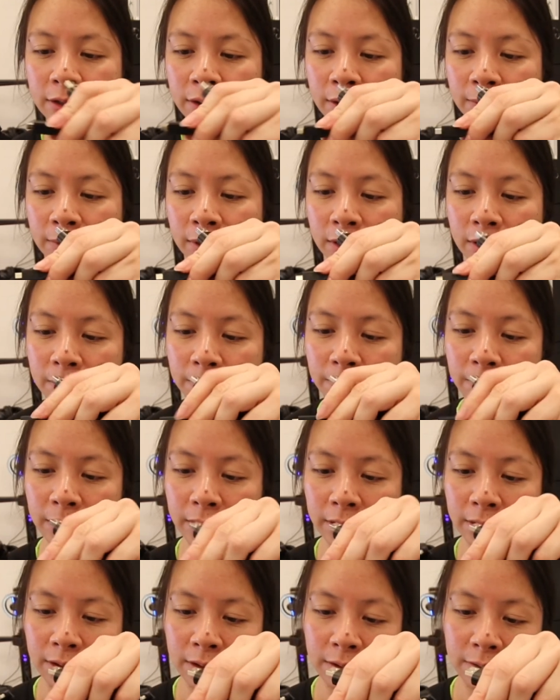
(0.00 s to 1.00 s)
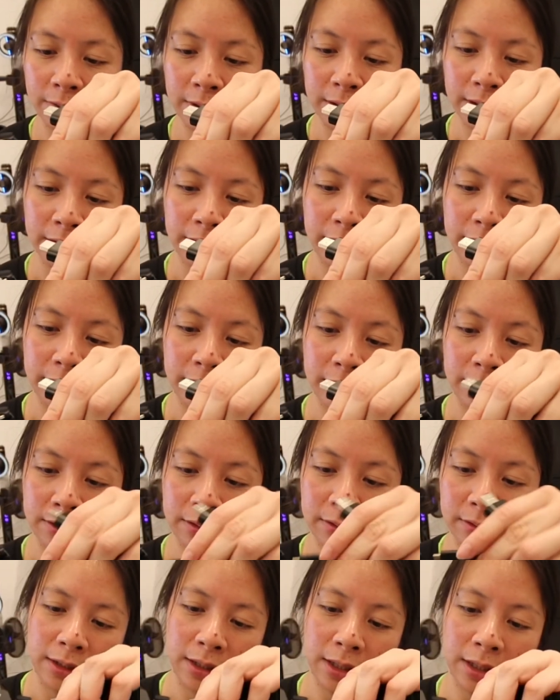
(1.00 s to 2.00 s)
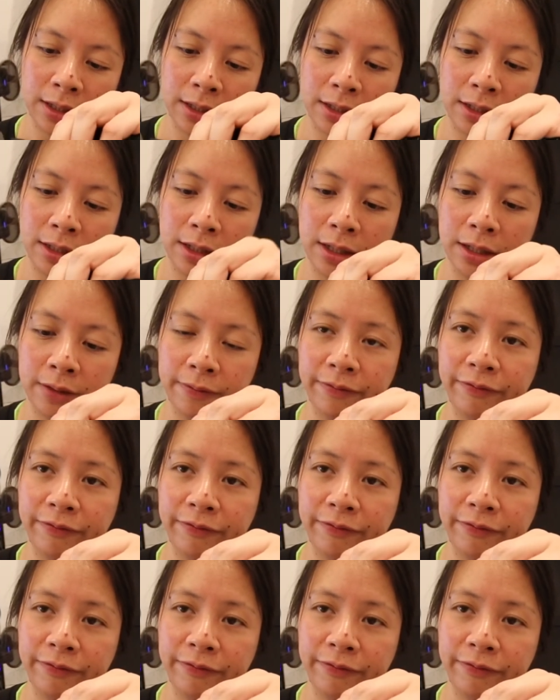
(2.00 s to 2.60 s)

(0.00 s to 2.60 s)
so I'm gonna plug it right there, and it